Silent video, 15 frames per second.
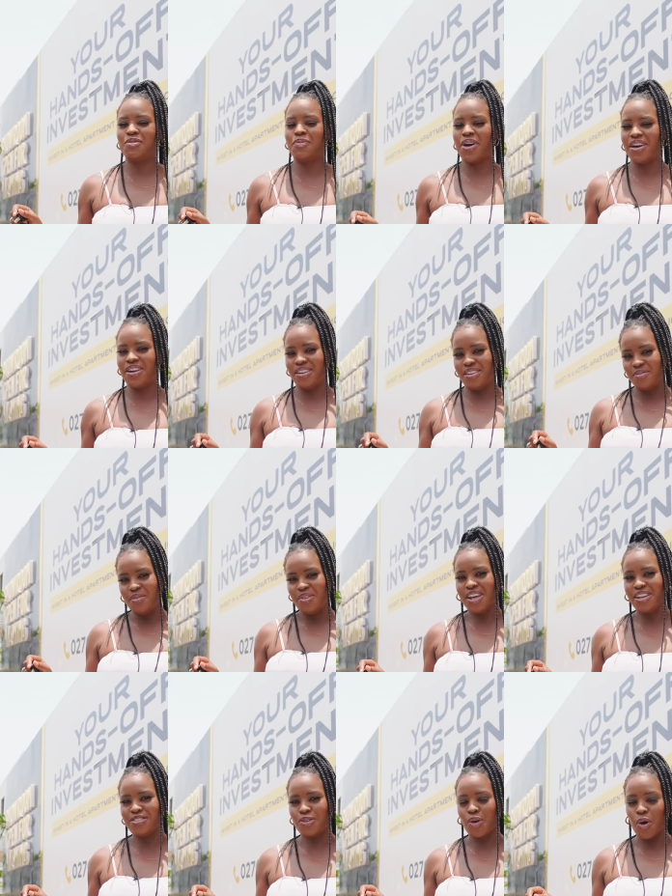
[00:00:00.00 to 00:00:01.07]
about it.
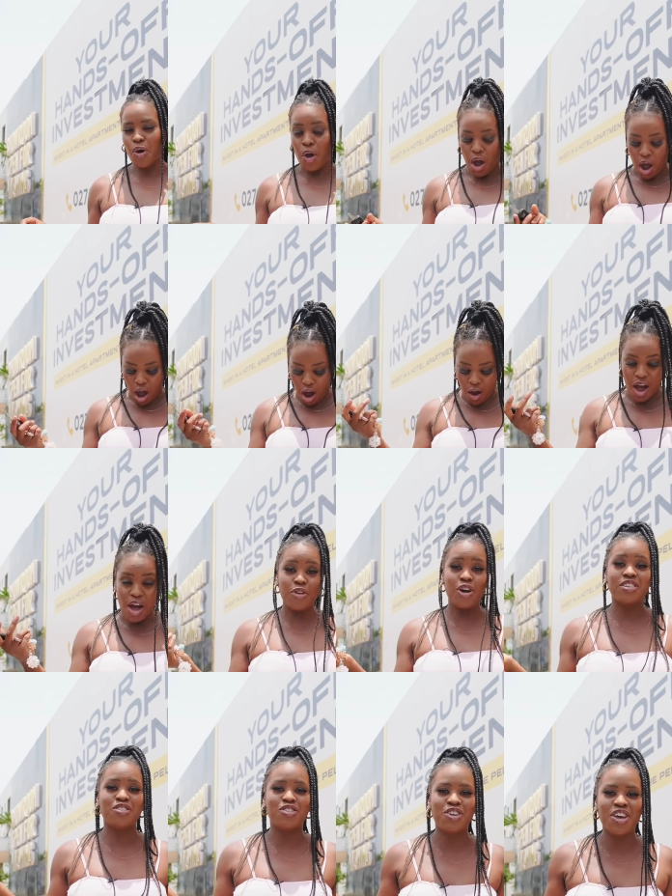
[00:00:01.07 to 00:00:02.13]
Let's go. Oh, I
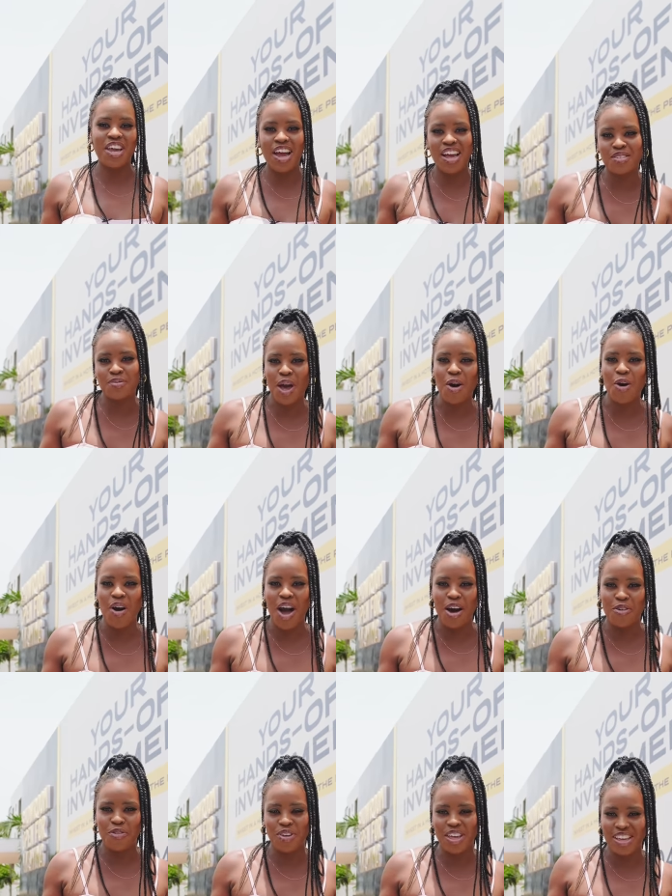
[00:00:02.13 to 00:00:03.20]
forgot to show you guys my whole
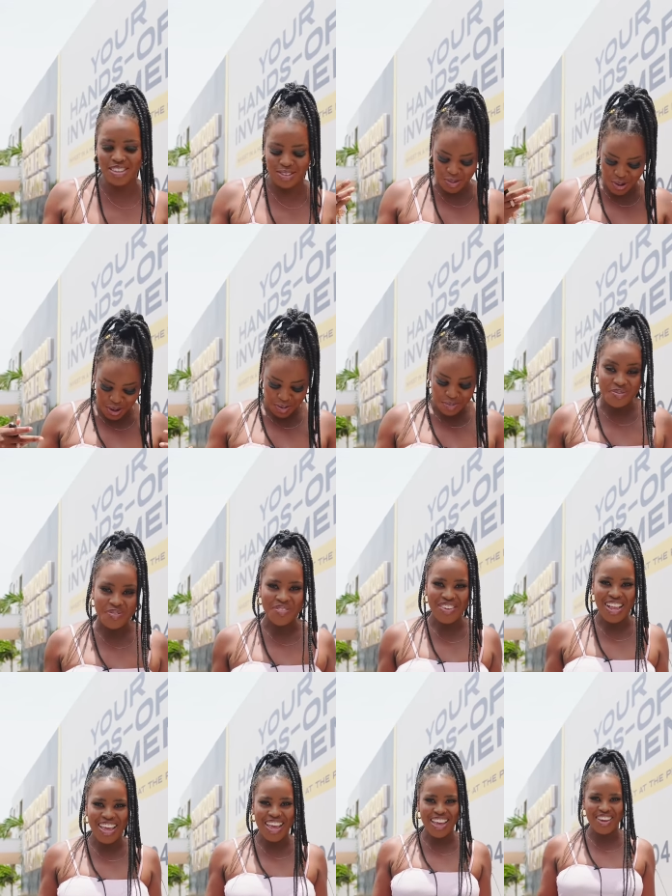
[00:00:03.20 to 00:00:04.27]
outfit as well.
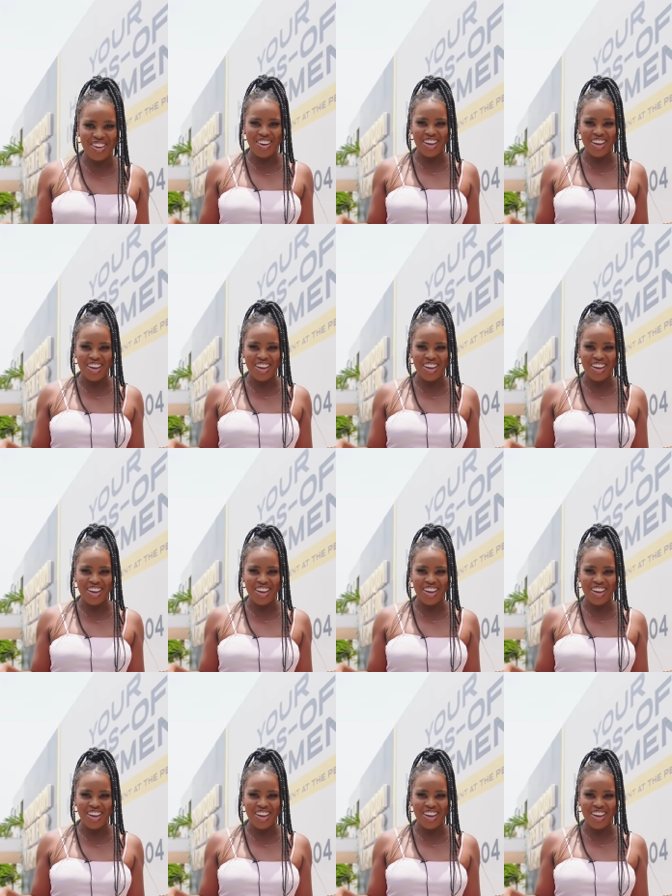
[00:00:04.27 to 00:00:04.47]
Here you go,